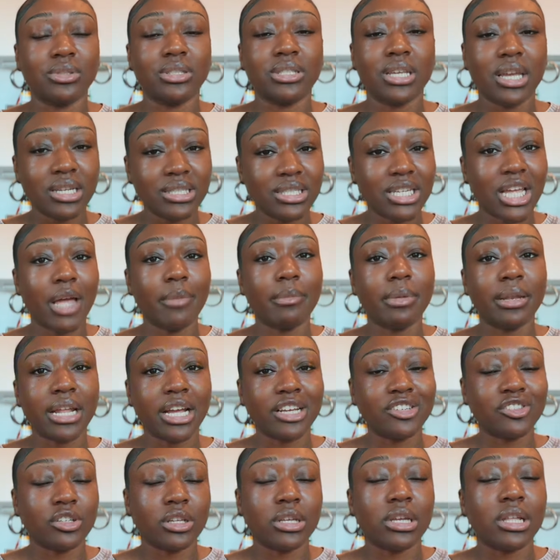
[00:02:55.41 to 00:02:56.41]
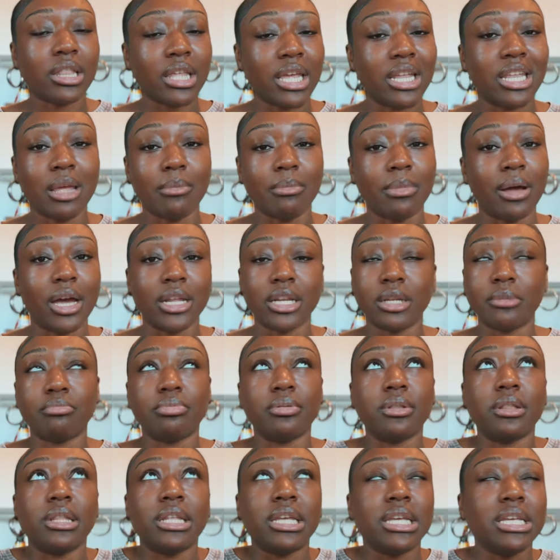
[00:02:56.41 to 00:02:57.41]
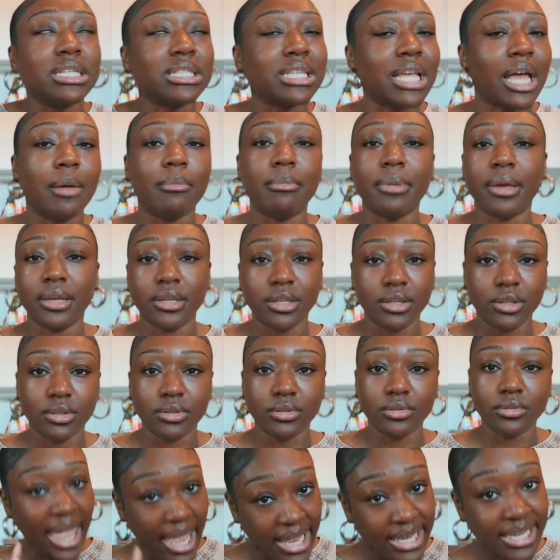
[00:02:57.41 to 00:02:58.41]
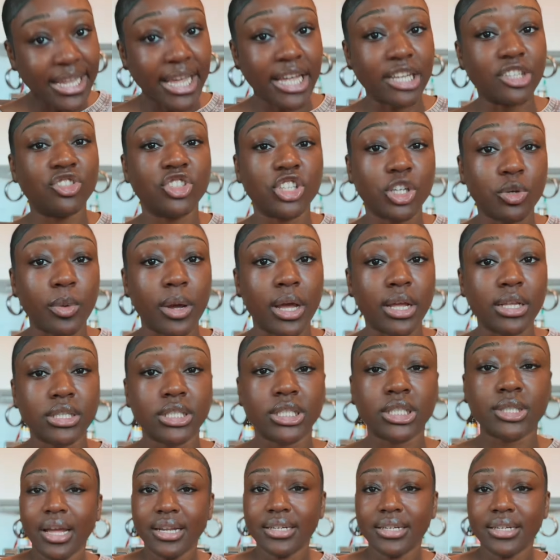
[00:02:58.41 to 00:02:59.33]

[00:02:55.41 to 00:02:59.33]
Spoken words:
Take time and actually clean your body, please, I beg you. And yes, she was.